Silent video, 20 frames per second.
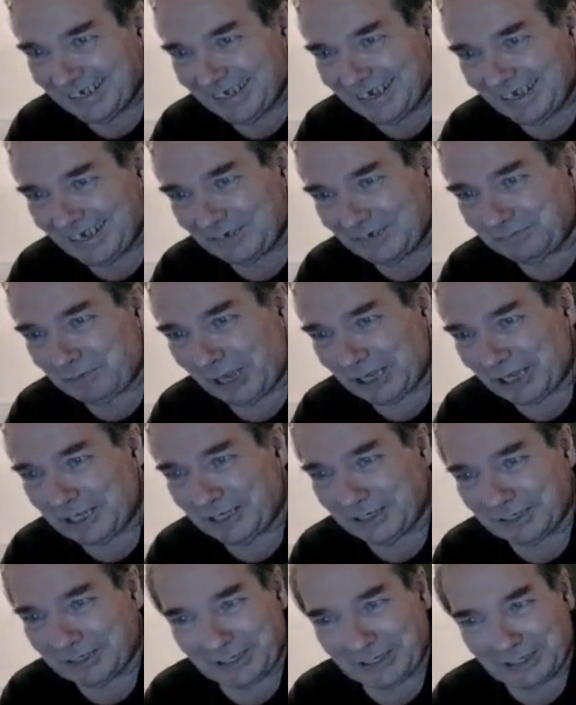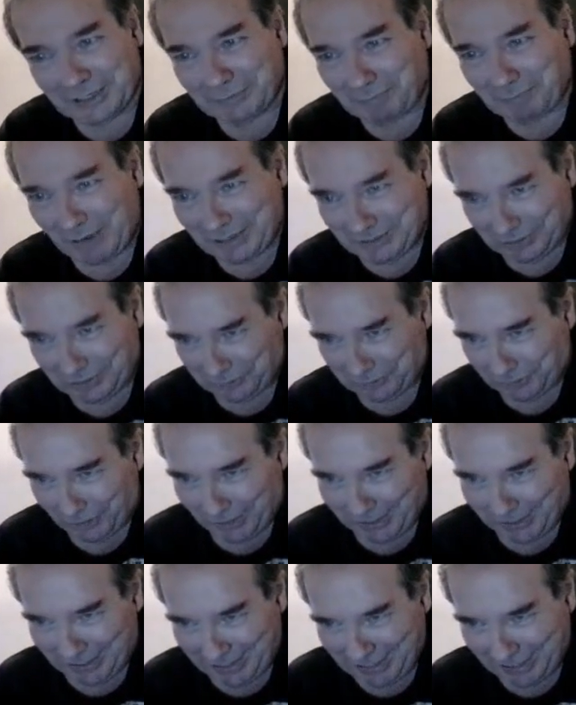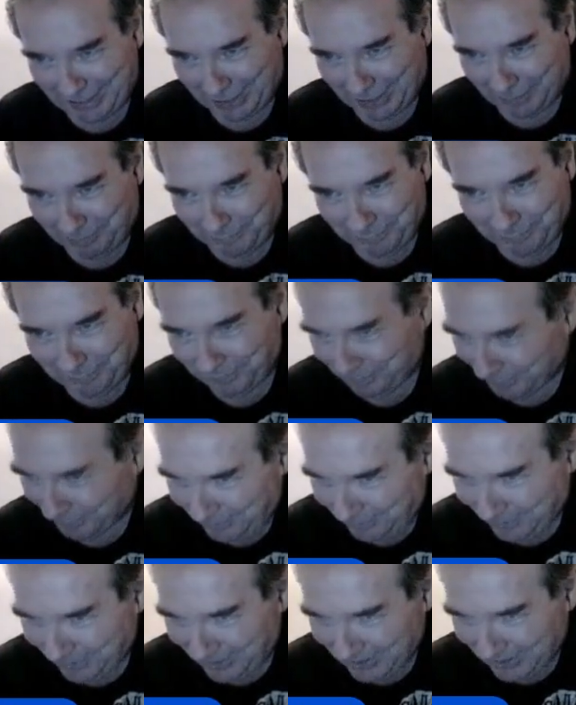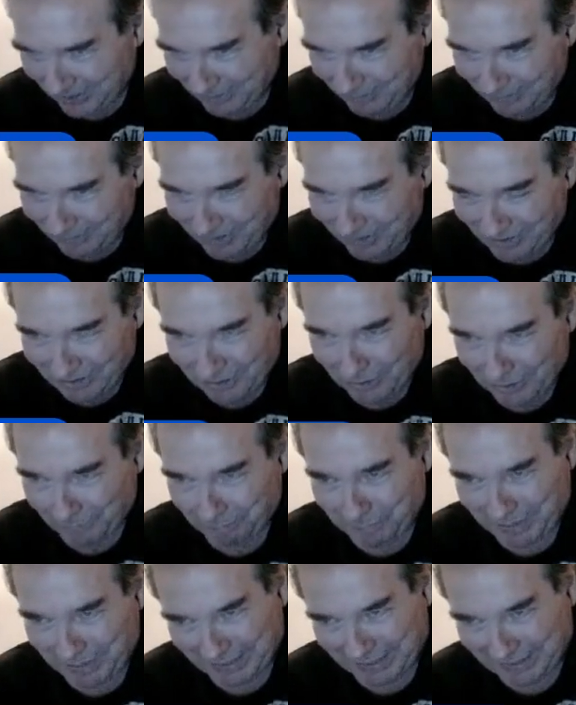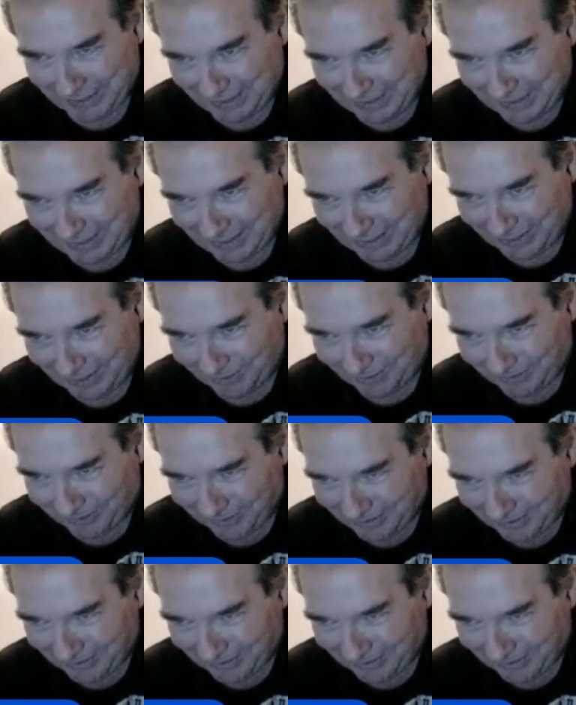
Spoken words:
And Vader did his best to try and kill him. God bless his soul.